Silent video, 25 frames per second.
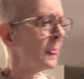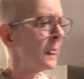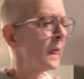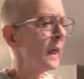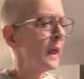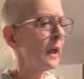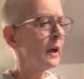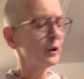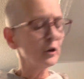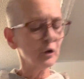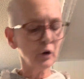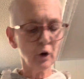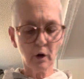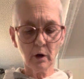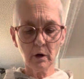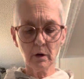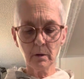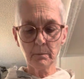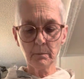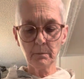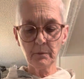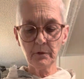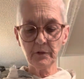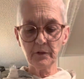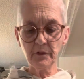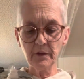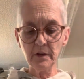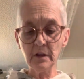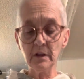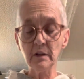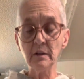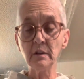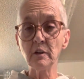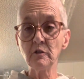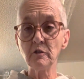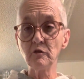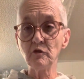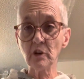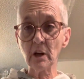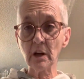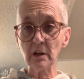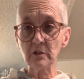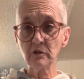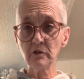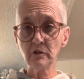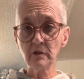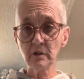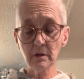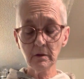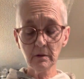It calms the
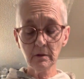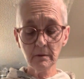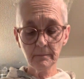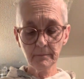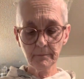indigestion.